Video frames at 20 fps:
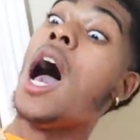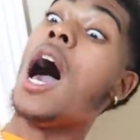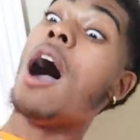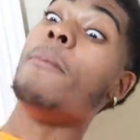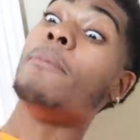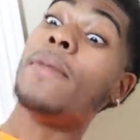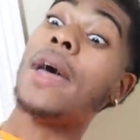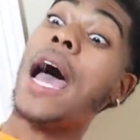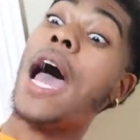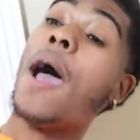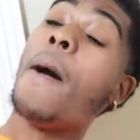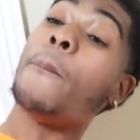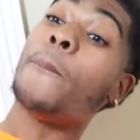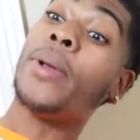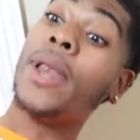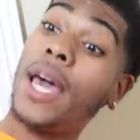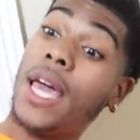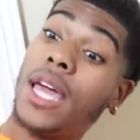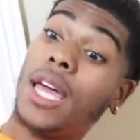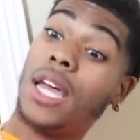I'm not
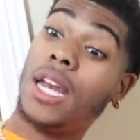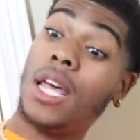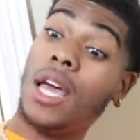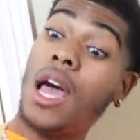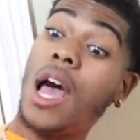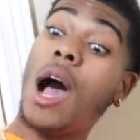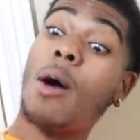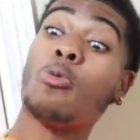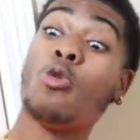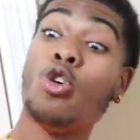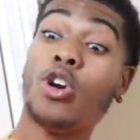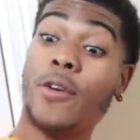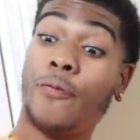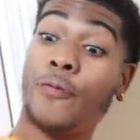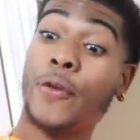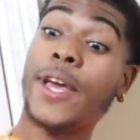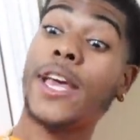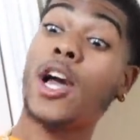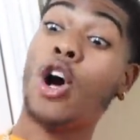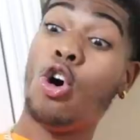playing. I'm going to
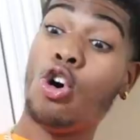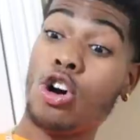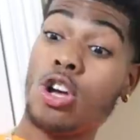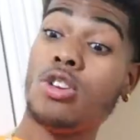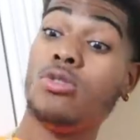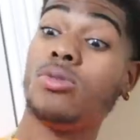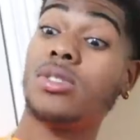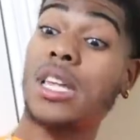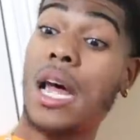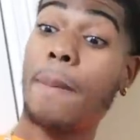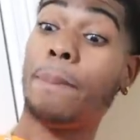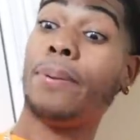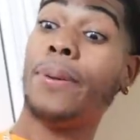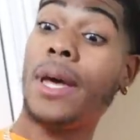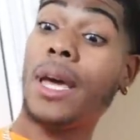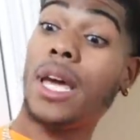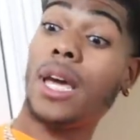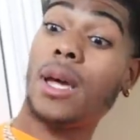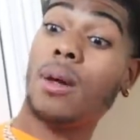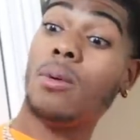flick it on you. Stop
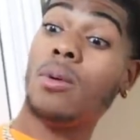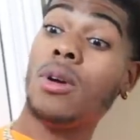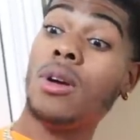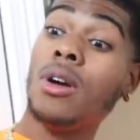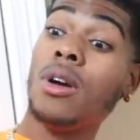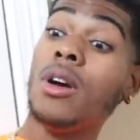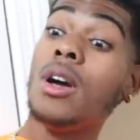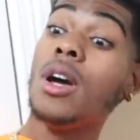playing. Trey, it's